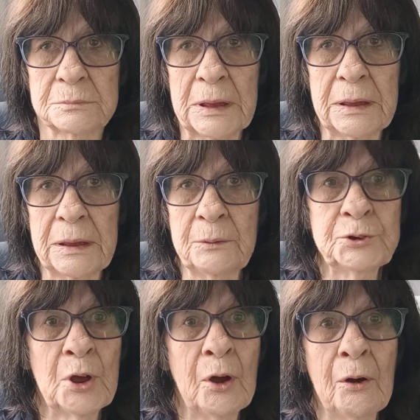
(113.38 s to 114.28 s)
it was
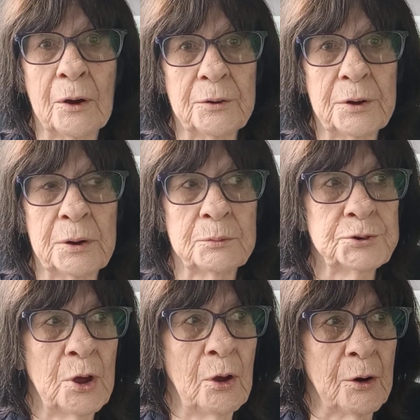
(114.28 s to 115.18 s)
hard. It was
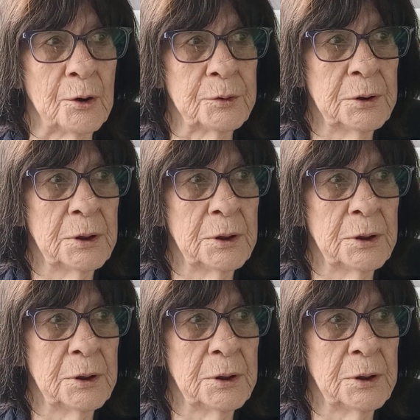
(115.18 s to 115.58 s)
hard